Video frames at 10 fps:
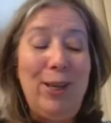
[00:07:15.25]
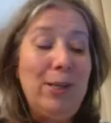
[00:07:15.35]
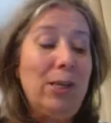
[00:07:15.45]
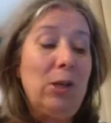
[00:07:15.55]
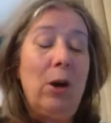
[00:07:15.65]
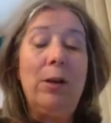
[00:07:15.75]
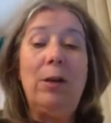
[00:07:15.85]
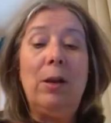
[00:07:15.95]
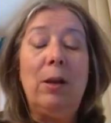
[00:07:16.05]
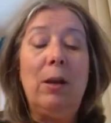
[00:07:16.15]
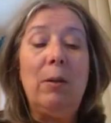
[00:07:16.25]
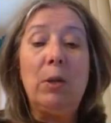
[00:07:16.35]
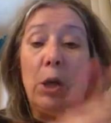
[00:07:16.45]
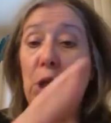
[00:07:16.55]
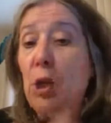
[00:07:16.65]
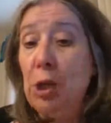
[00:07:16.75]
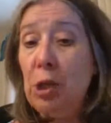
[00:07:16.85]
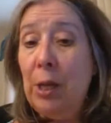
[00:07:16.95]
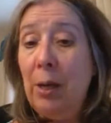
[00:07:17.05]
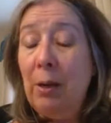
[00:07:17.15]
They started a
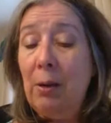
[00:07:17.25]
church there